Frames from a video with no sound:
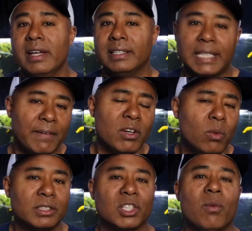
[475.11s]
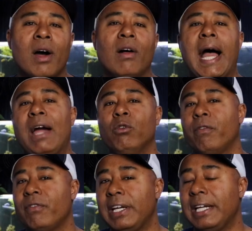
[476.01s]
is every once in a while I will
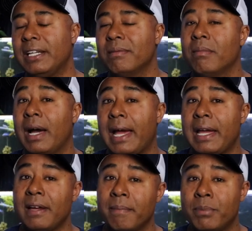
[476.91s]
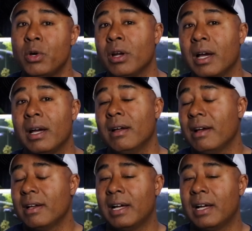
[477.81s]
feed my Mbuna